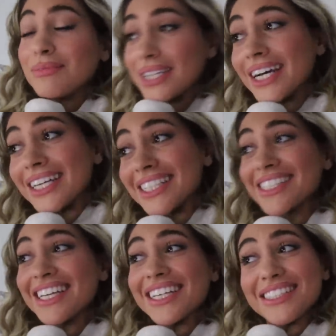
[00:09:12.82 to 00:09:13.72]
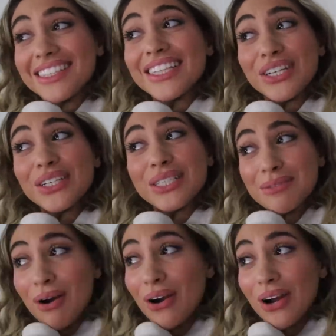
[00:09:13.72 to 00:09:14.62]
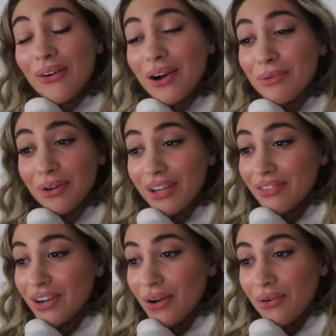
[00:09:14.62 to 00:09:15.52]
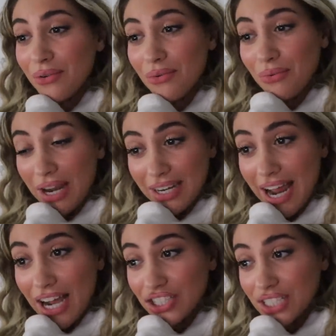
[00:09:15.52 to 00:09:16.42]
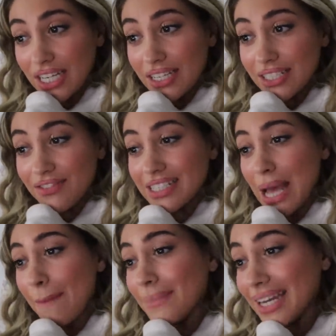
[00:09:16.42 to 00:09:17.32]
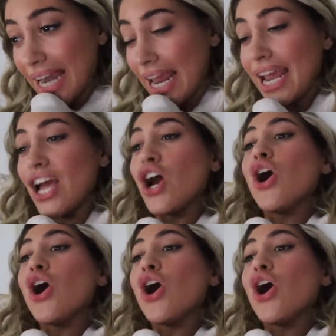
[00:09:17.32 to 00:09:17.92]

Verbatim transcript: because it's literally tomorrow and we don't even know when it actually is, if it's at midnight